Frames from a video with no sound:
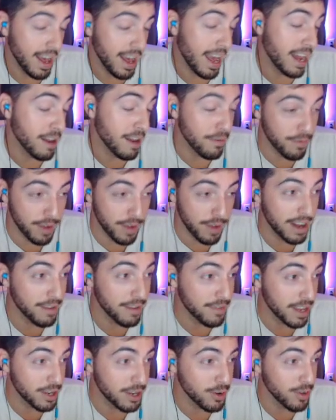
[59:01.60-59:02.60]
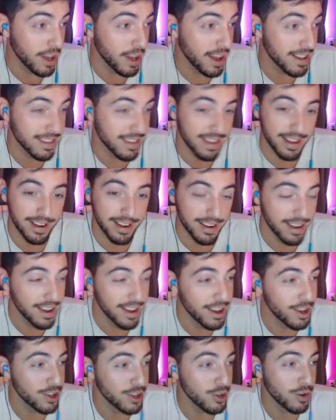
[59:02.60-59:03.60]
And if and if they do that, then
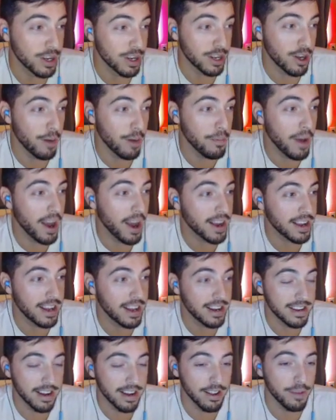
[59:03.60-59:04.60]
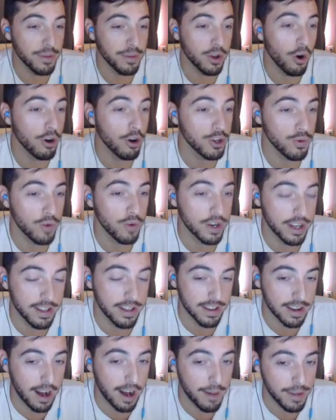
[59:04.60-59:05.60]
you can come back and yell at me all you want in
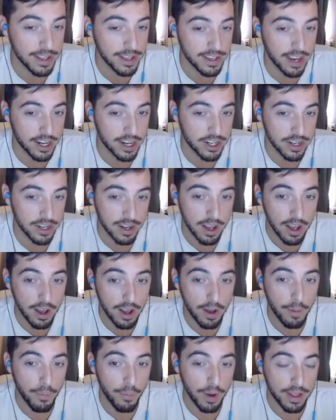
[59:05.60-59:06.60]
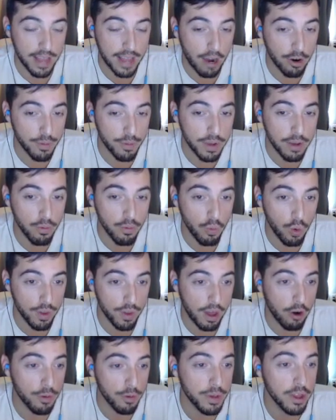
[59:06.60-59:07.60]
the comment section. But that would be
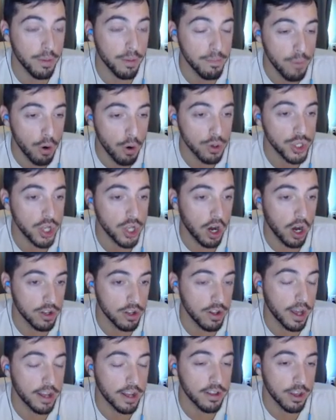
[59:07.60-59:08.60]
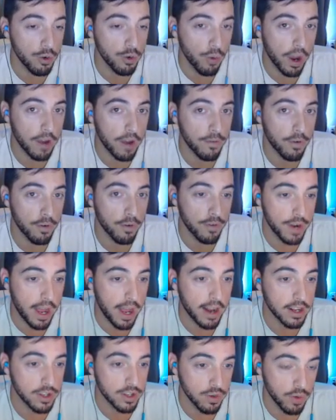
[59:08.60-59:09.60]
that would be the most unlikely way for
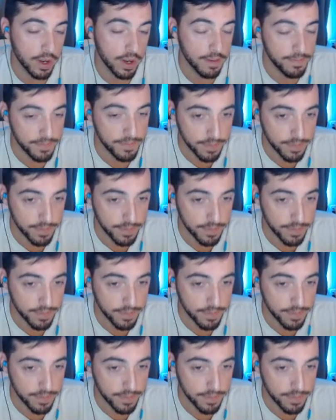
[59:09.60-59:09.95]
Fnatic to win.